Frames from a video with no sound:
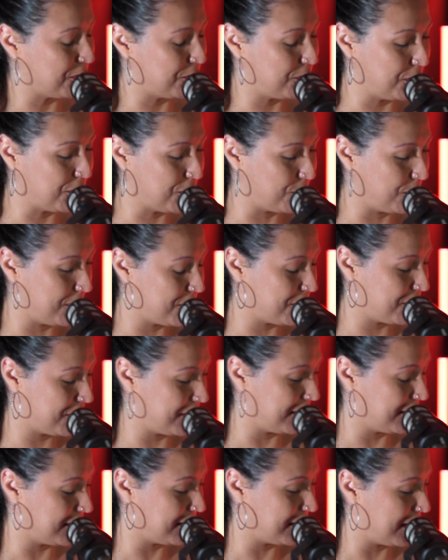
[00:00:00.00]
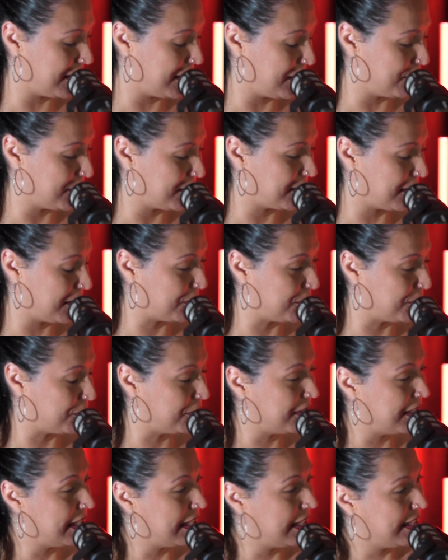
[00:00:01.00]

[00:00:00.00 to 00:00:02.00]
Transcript: you a few questions, Sako.